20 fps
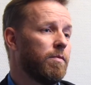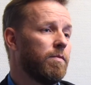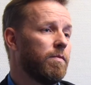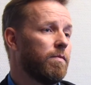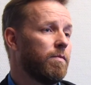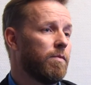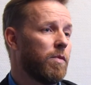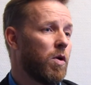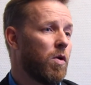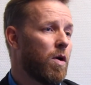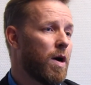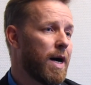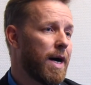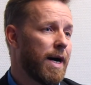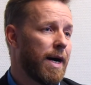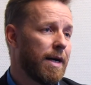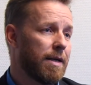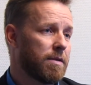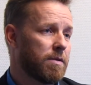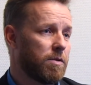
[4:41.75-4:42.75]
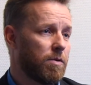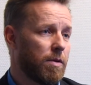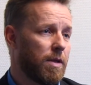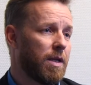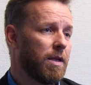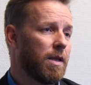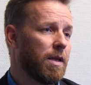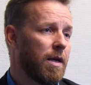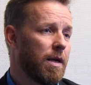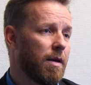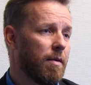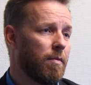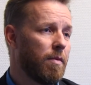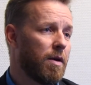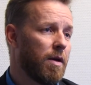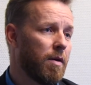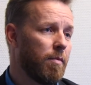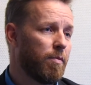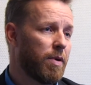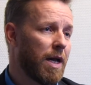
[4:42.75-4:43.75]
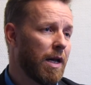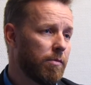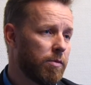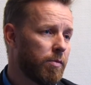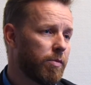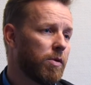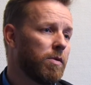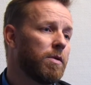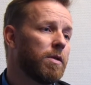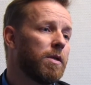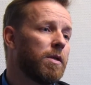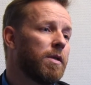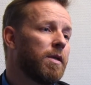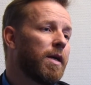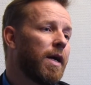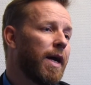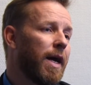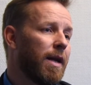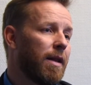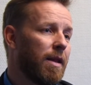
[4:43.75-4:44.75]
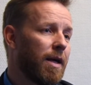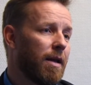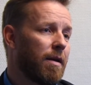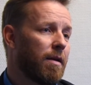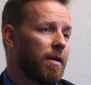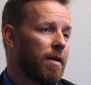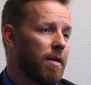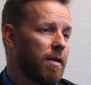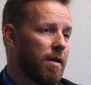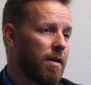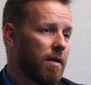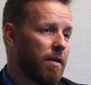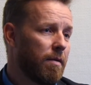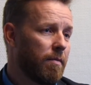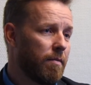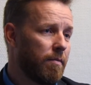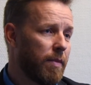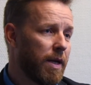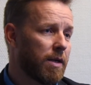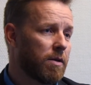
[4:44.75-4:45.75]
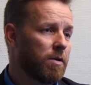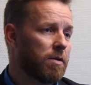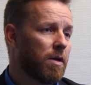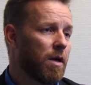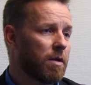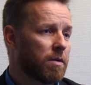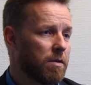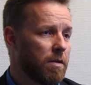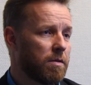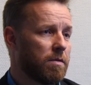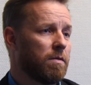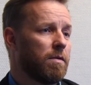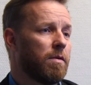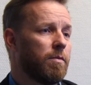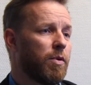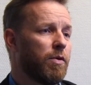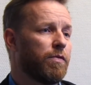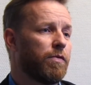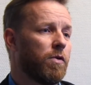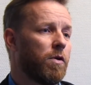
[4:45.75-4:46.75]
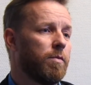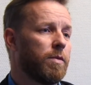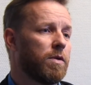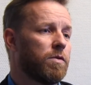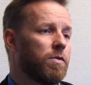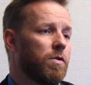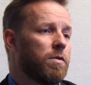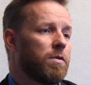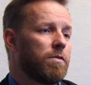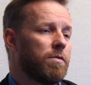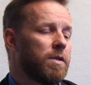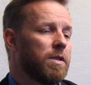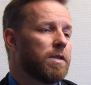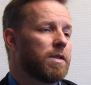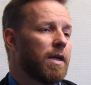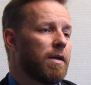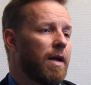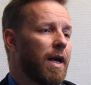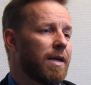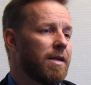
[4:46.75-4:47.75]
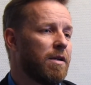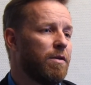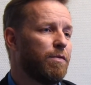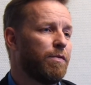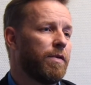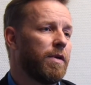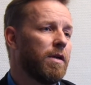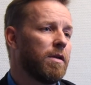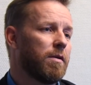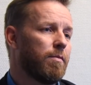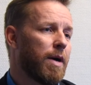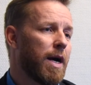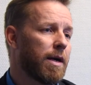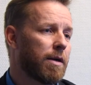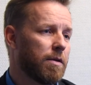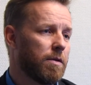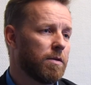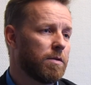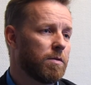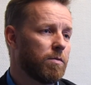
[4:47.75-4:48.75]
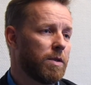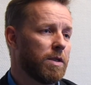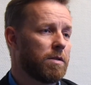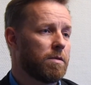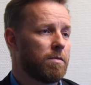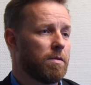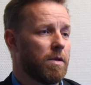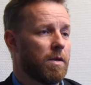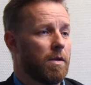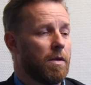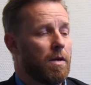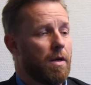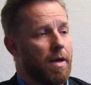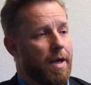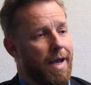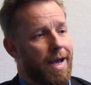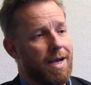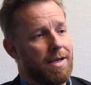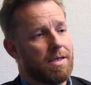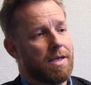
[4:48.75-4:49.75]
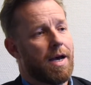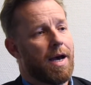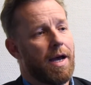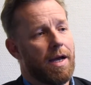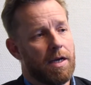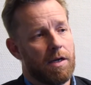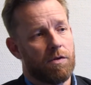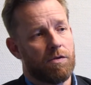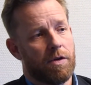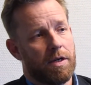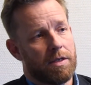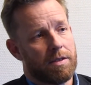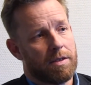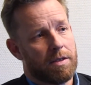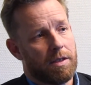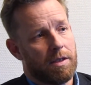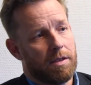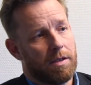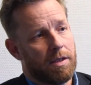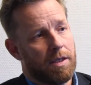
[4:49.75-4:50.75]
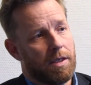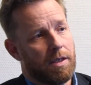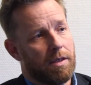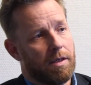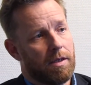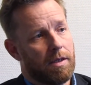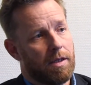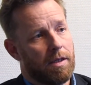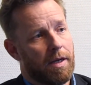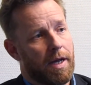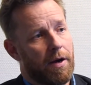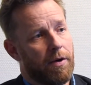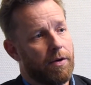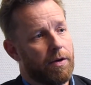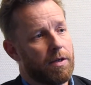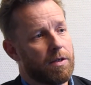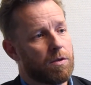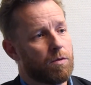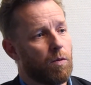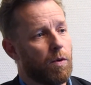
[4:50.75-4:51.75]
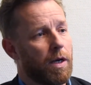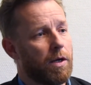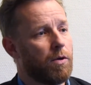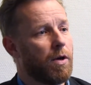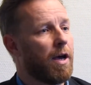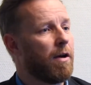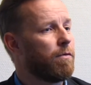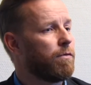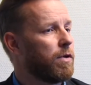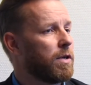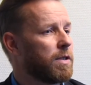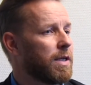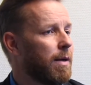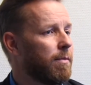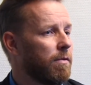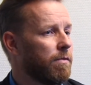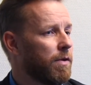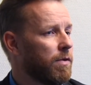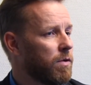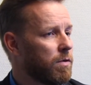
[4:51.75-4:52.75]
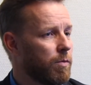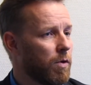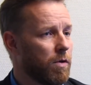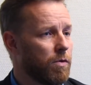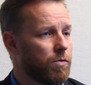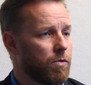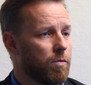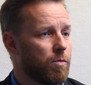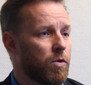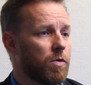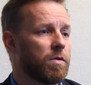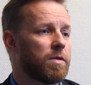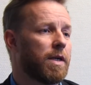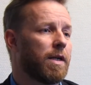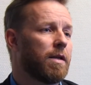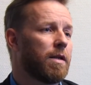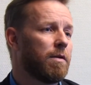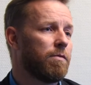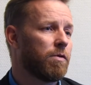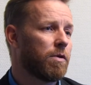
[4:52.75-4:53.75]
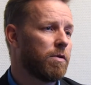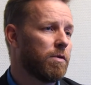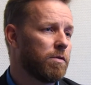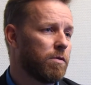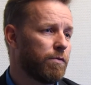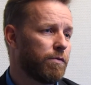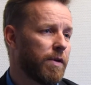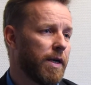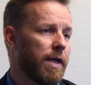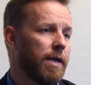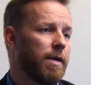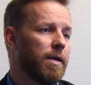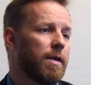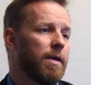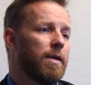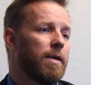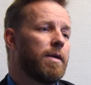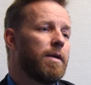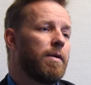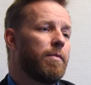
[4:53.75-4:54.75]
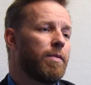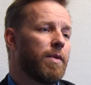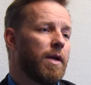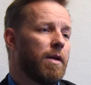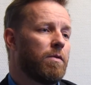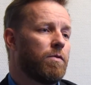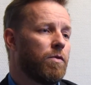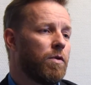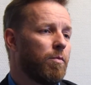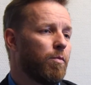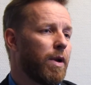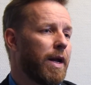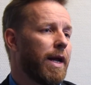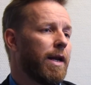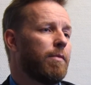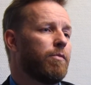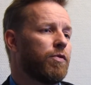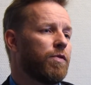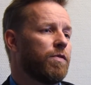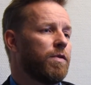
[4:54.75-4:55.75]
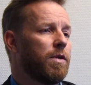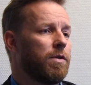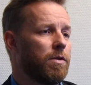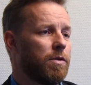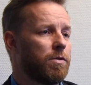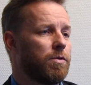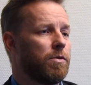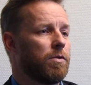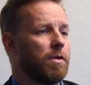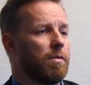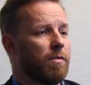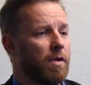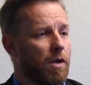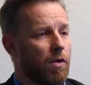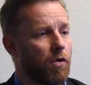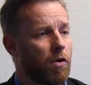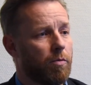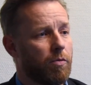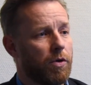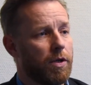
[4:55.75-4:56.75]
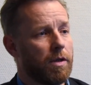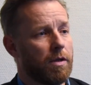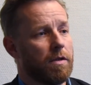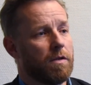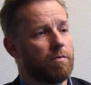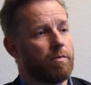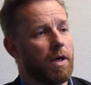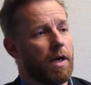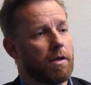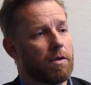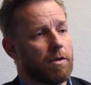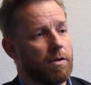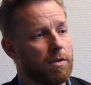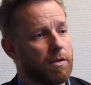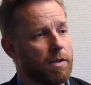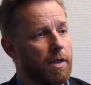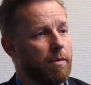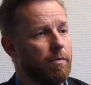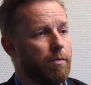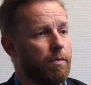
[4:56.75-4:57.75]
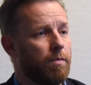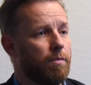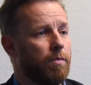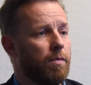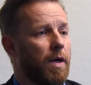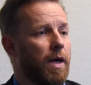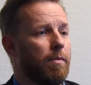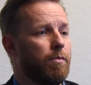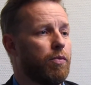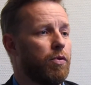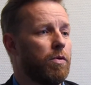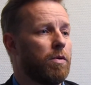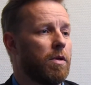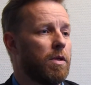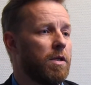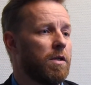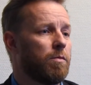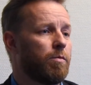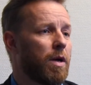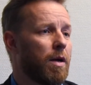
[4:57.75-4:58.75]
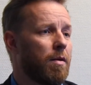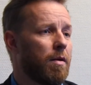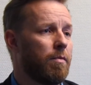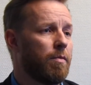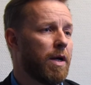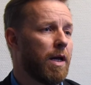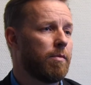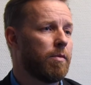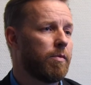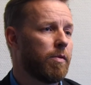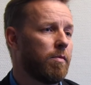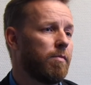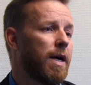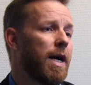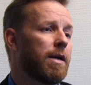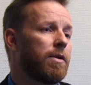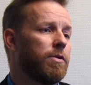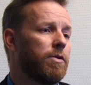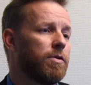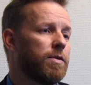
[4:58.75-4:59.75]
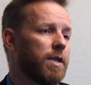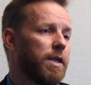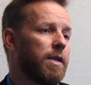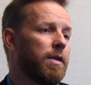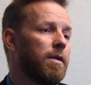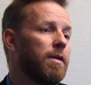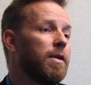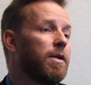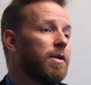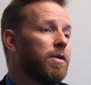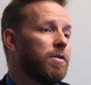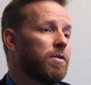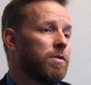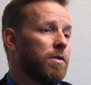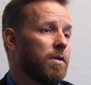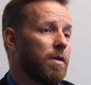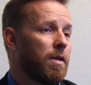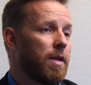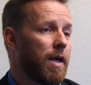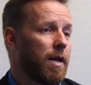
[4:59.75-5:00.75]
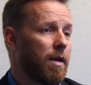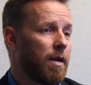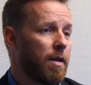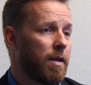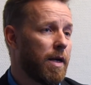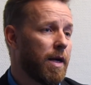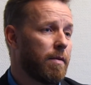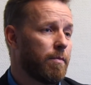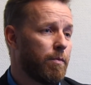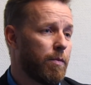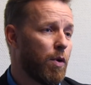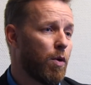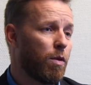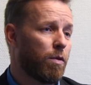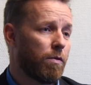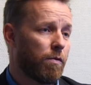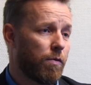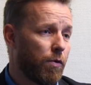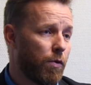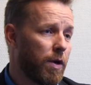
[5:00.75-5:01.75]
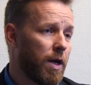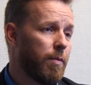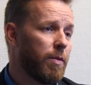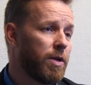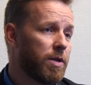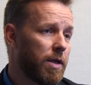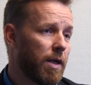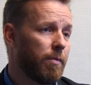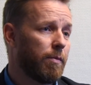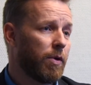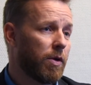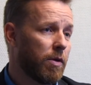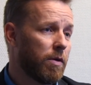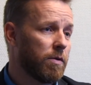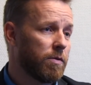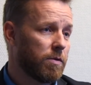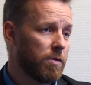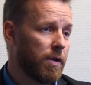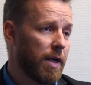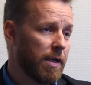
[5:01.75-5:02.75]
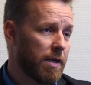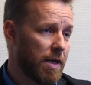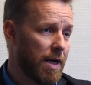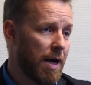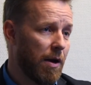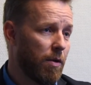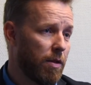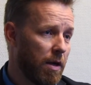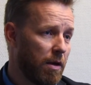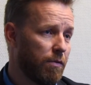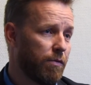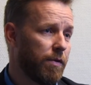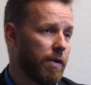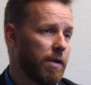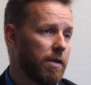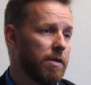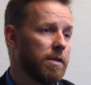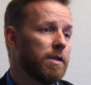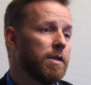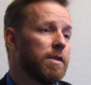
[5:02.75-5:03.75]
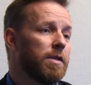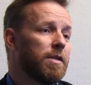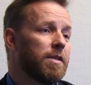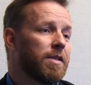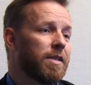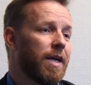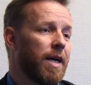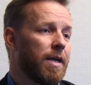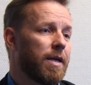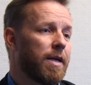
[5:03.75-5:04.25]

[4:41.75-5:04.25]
more hard so that they are palpable and that the medical doctors performing surgeries can actually feel the markers, which has high interest in areas where you have, for example, very small tumors that are difficult to find. Then during planning procedures, you can incorporate these markers and put these palpable markers in that both through imaging but also actually how they feel can